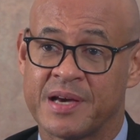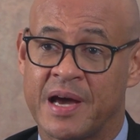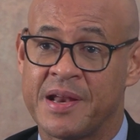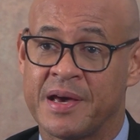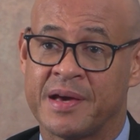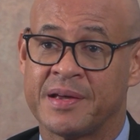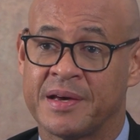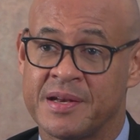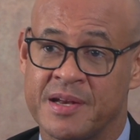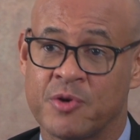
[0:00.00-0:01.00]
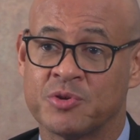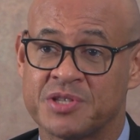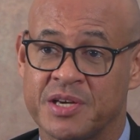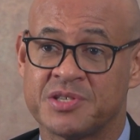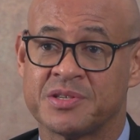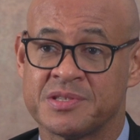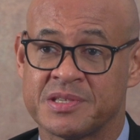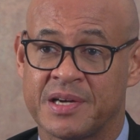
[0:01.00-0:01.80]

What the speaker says: Ghana negotiations,